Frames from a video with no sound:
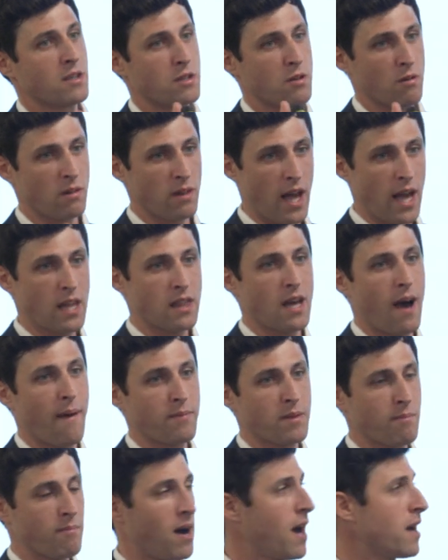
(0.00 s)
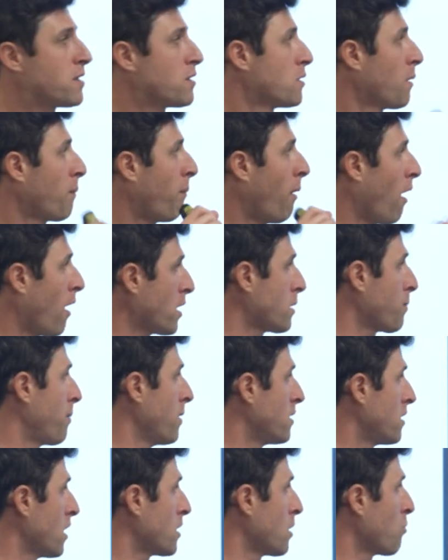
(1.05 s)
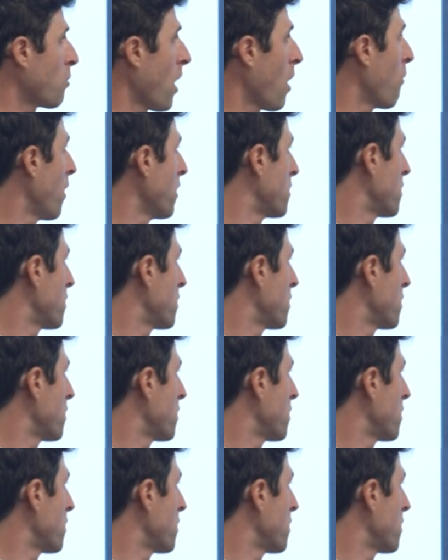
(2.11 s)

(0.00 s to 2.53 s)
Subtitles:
Is their length optimized? Are the parts positioned where I want